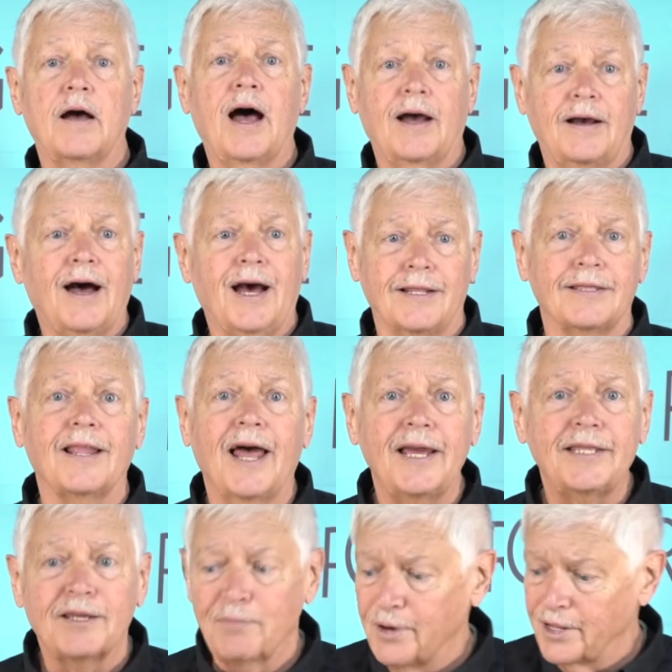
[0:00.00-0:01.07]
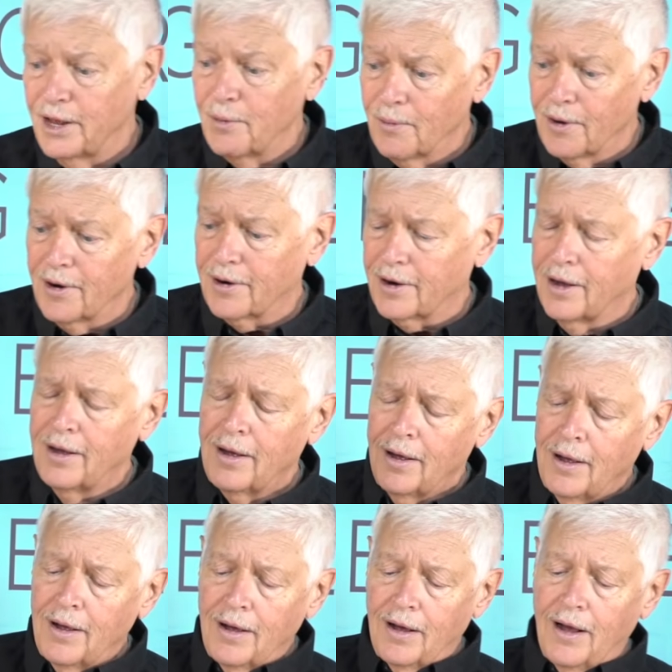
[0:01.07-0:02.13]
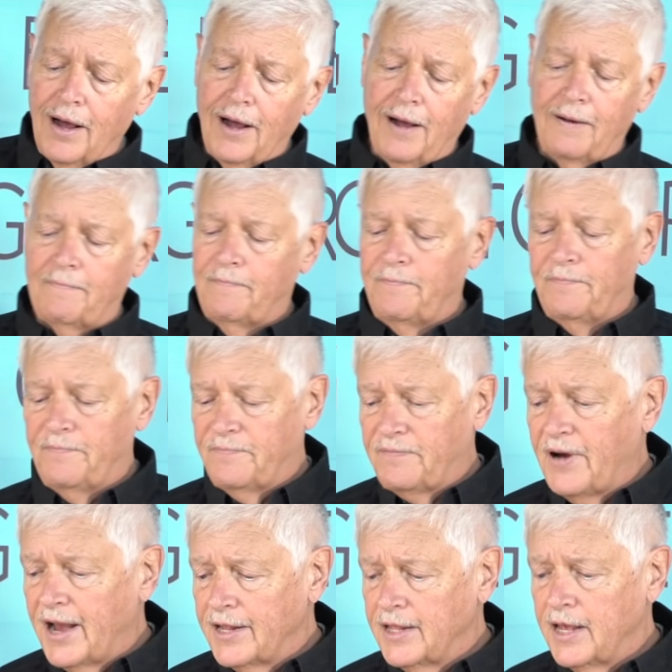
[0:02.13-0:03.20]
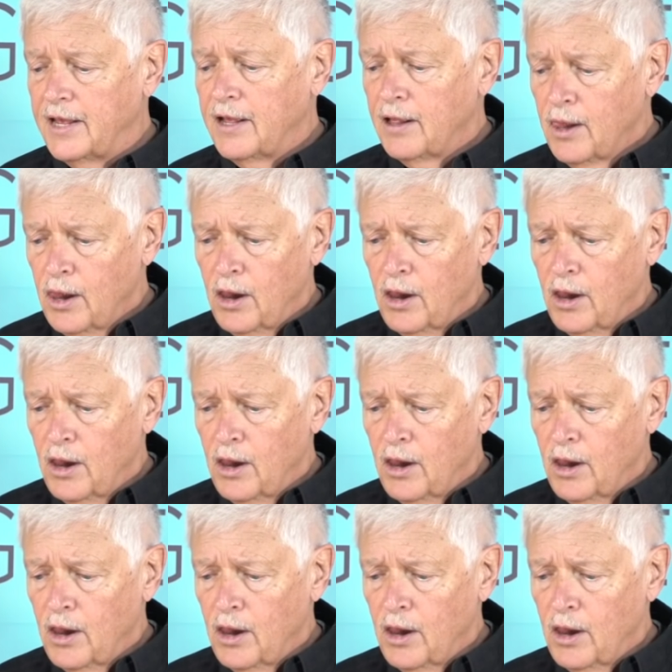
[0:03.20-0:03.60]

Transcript: I like them and they work. Finally,